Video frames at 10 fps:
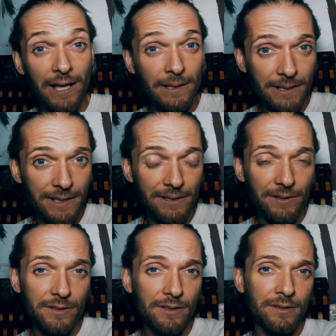elderly
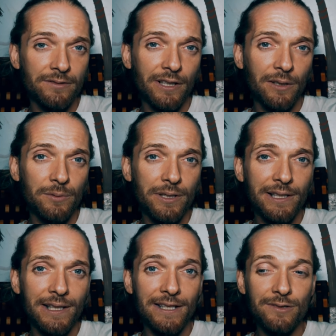uh, are included
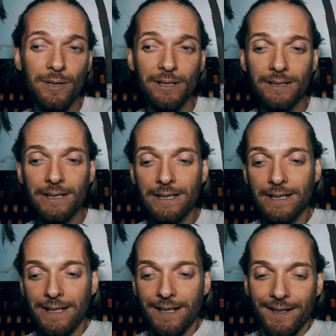in there as well.
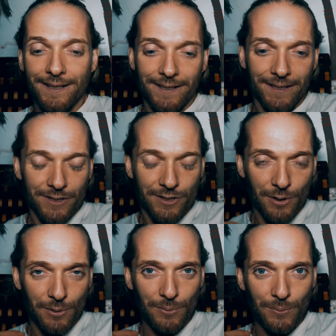
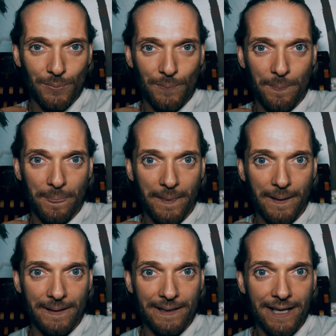So
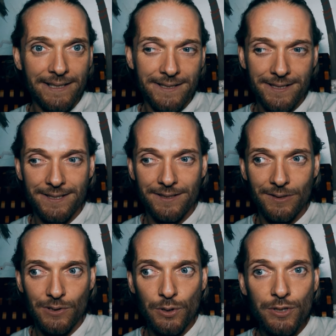let's
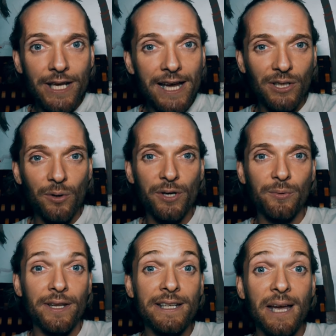just get going
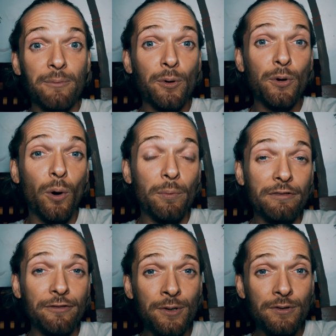with it. I'm going to open a
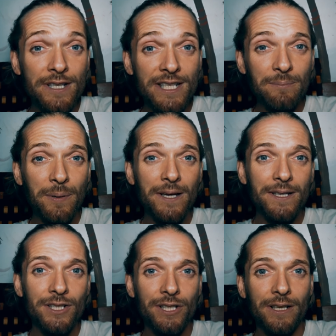fundraising
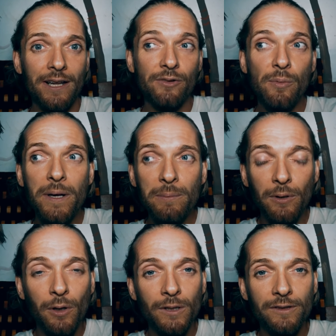page. Uh, there are
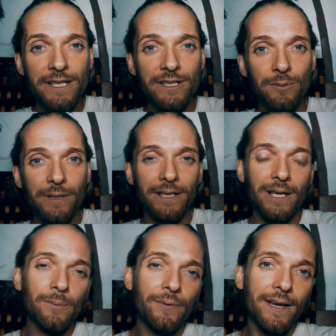people already doing it
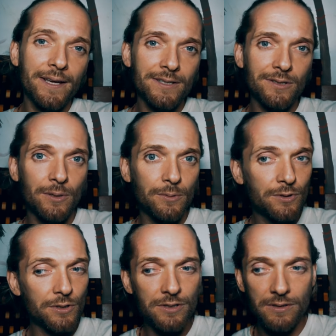out there, so
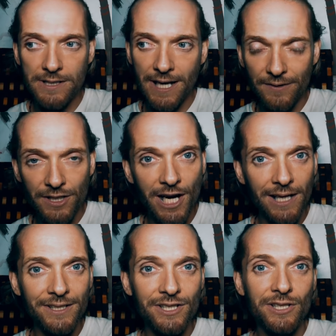just set the
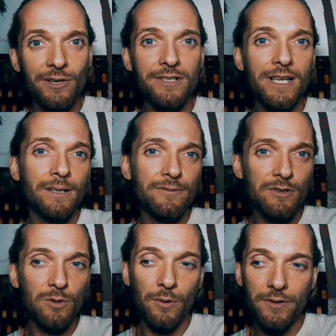challenge to yourselves
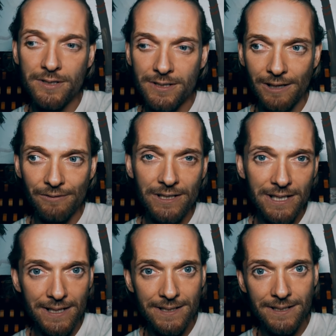and to others. Seven
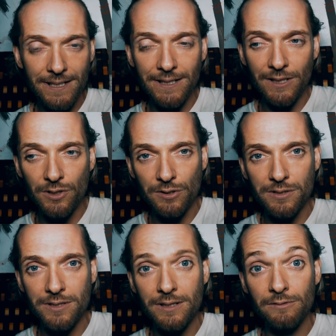days eating
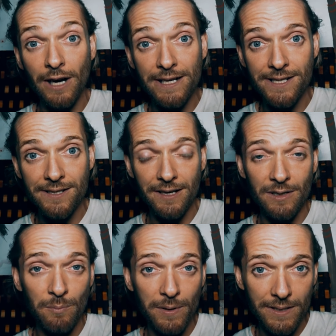just rice
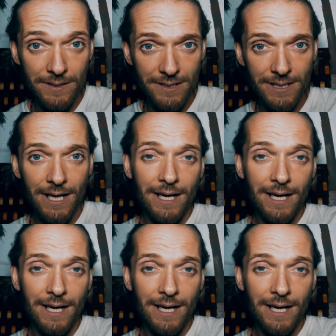and beans.